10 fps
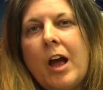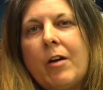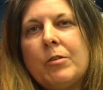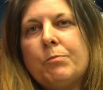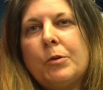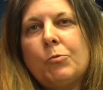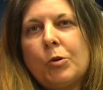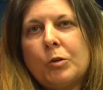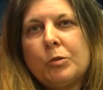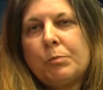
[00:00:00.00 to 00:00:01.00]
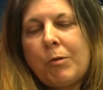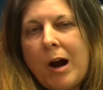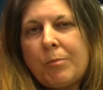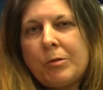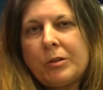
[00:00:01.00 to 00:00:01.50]
haven't been worked with
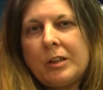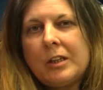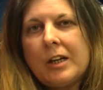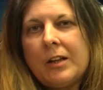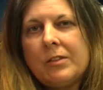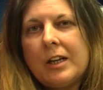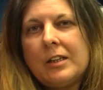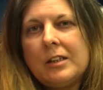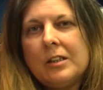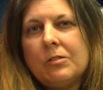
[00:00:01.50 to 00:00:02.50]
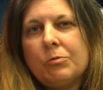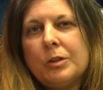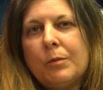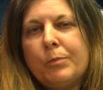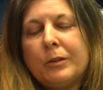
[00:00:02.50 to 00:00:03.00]
properly, and they need
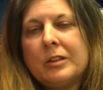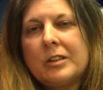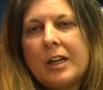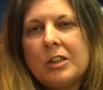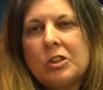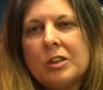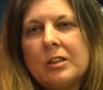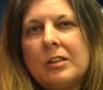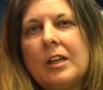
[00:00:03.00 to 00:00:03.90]
rehabilitation,